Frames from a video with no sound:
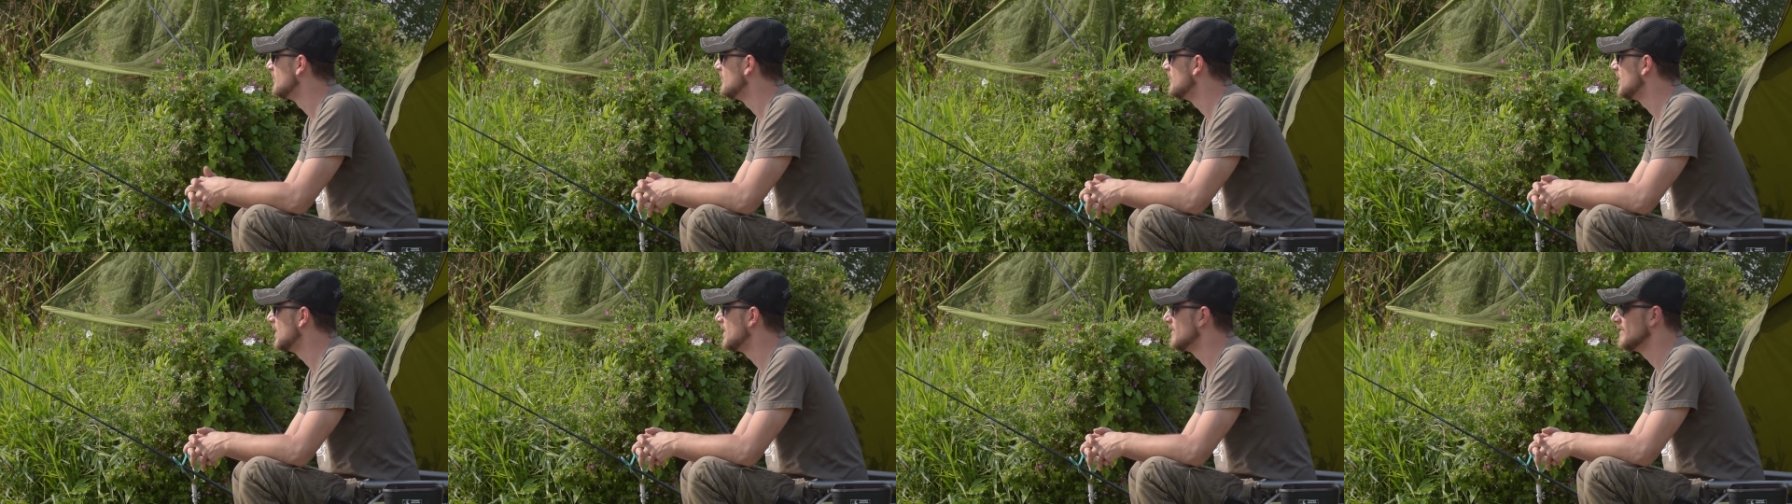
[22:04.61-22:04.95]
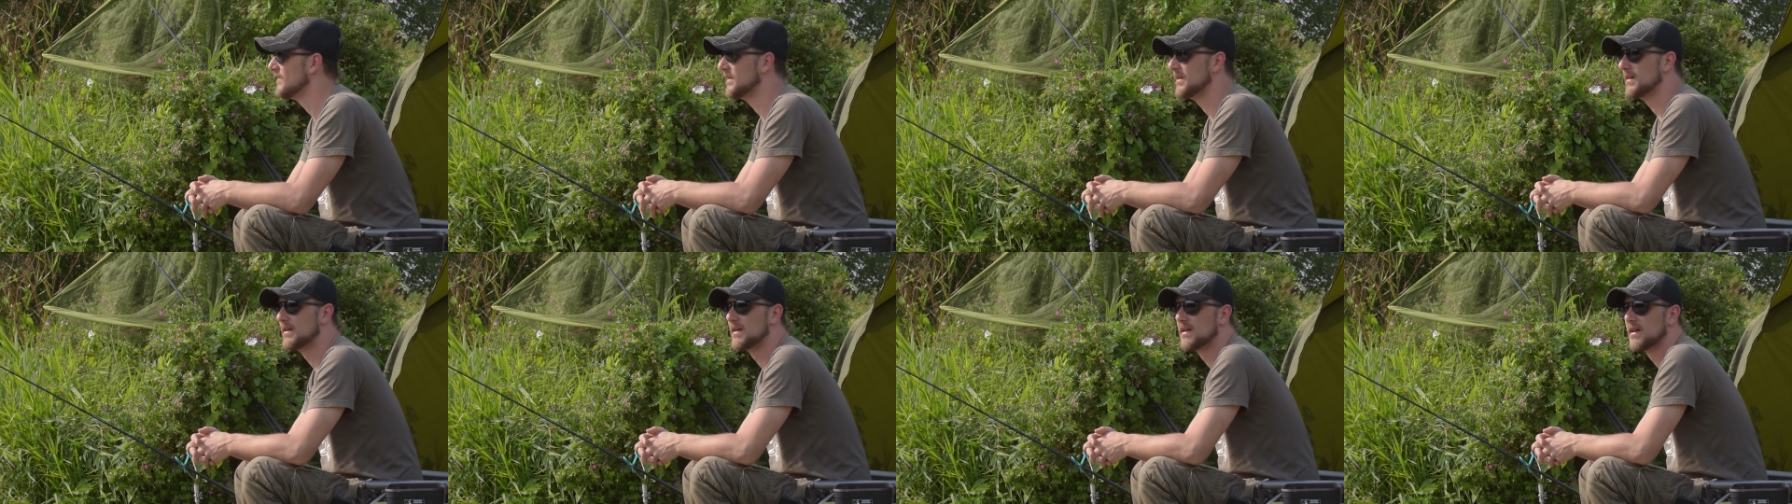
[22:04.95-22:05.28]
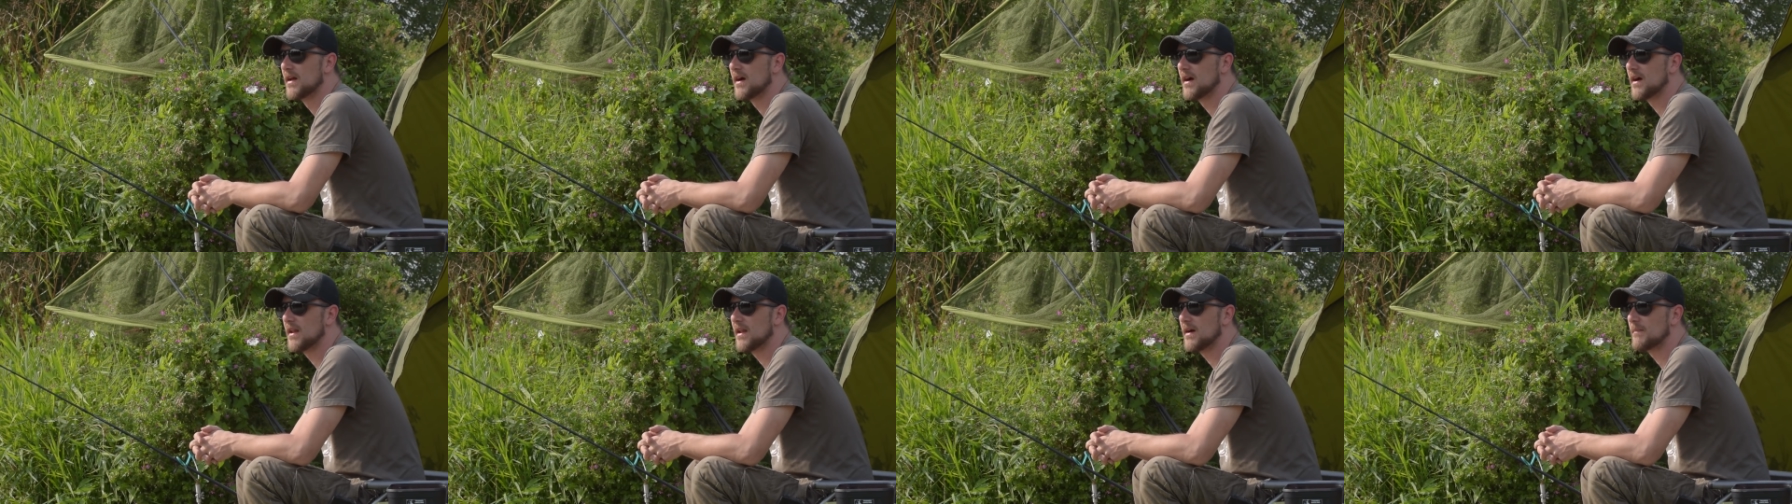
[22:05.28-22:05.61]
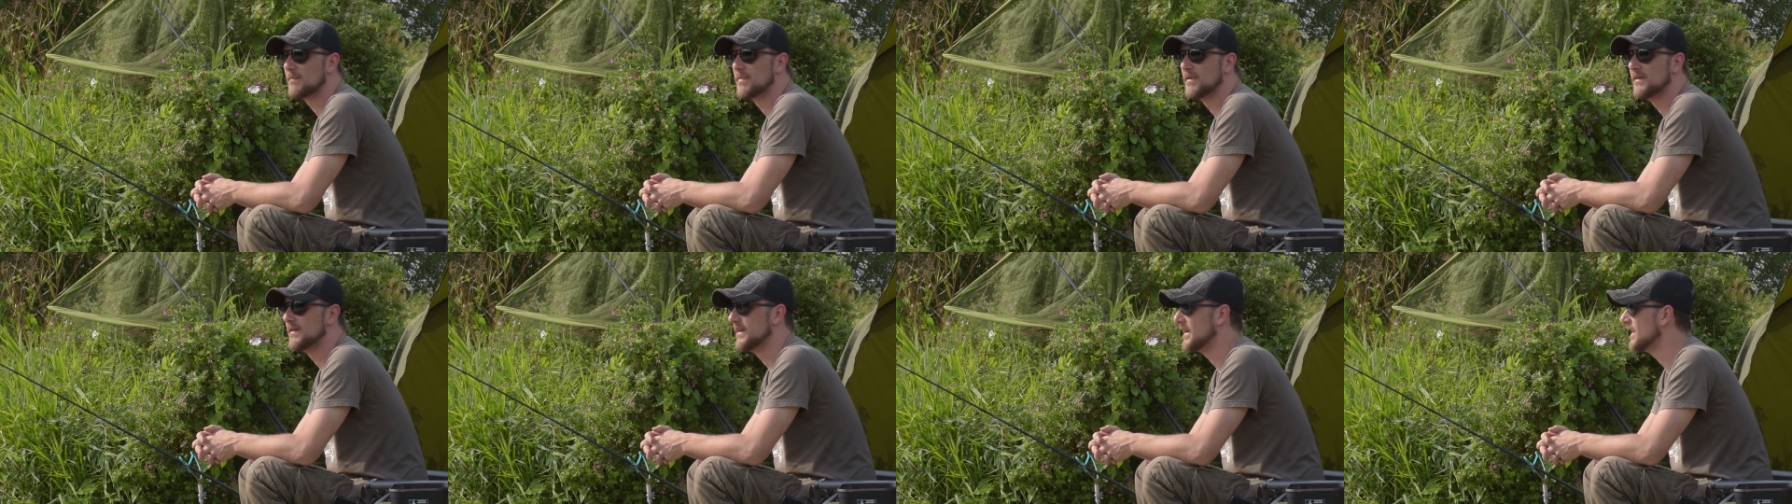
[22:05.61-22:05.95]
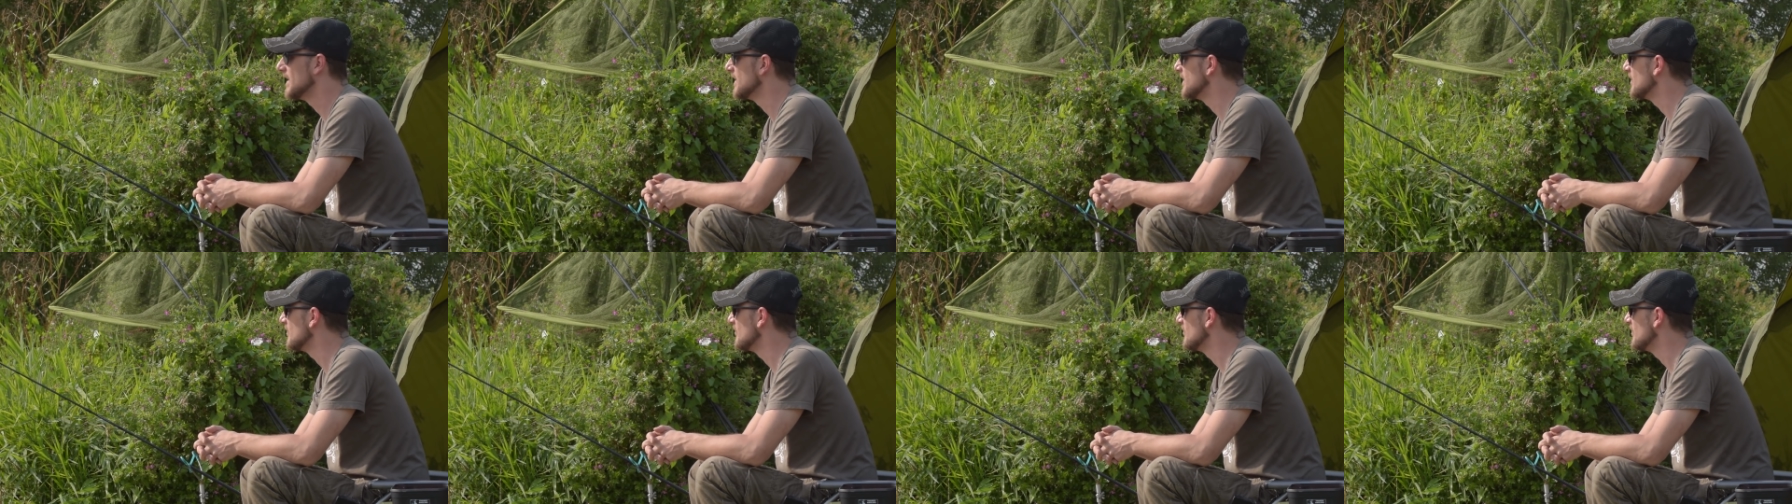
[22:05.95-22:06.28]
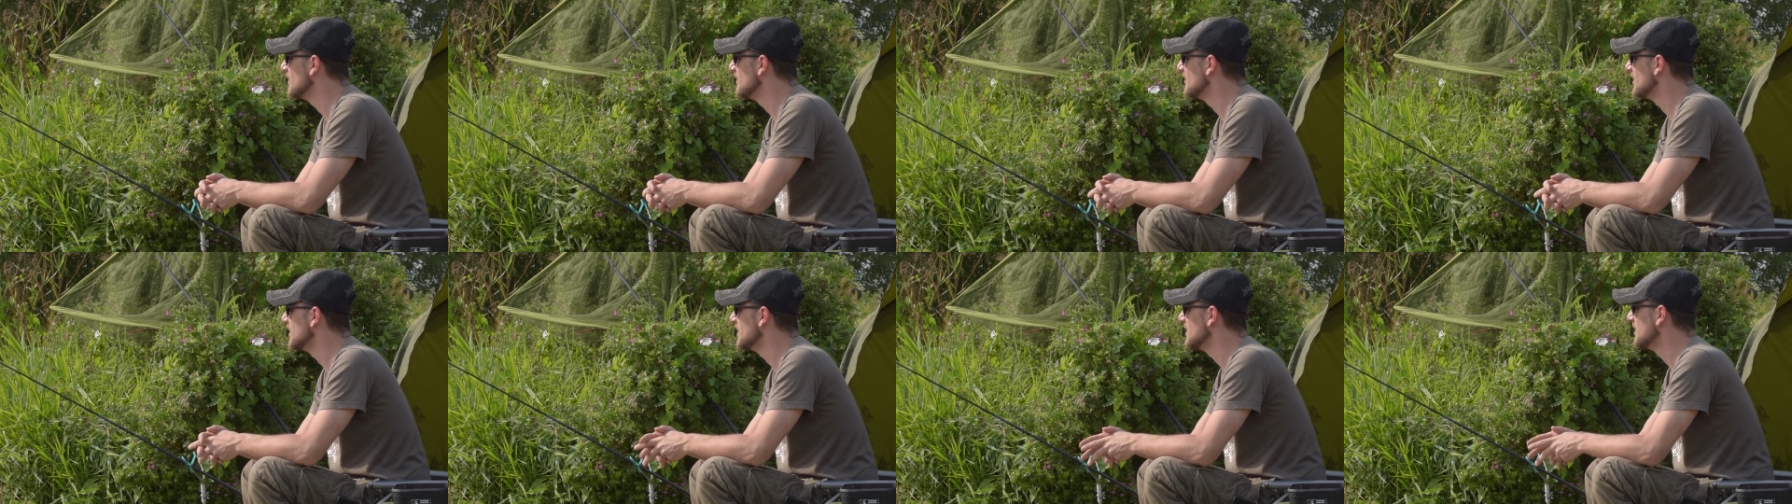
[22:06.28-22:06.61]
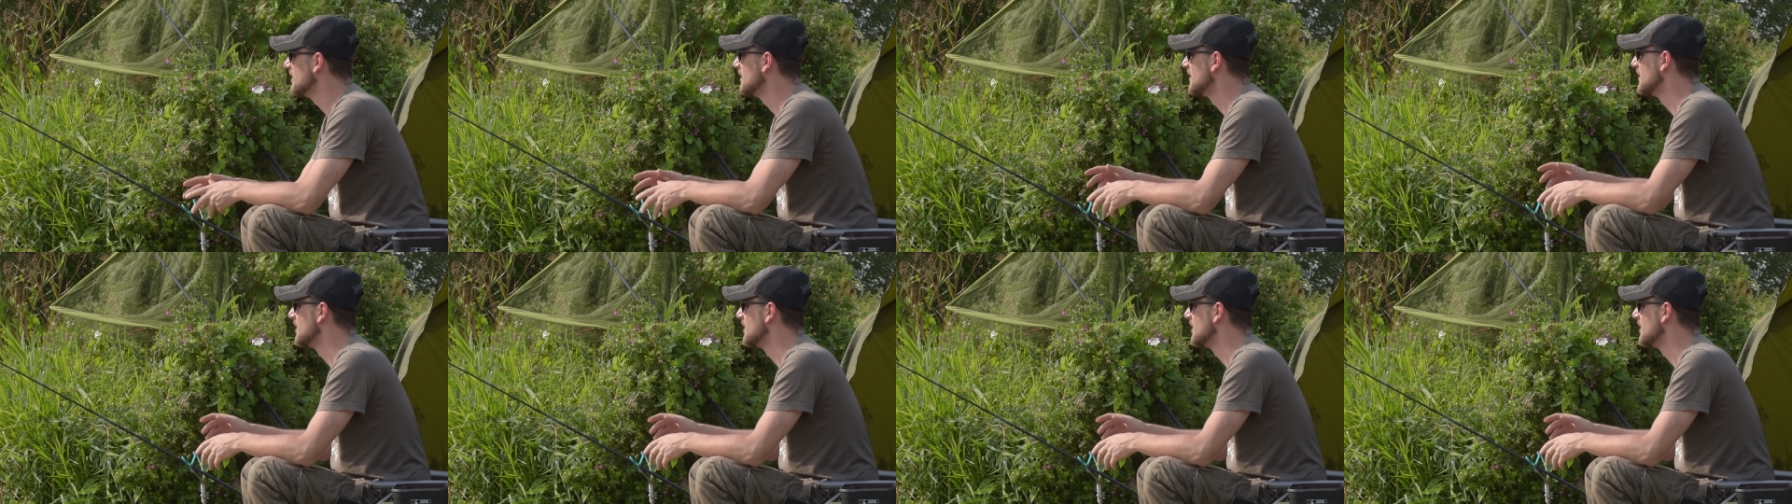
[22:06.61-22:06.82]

rather than going up and down the river,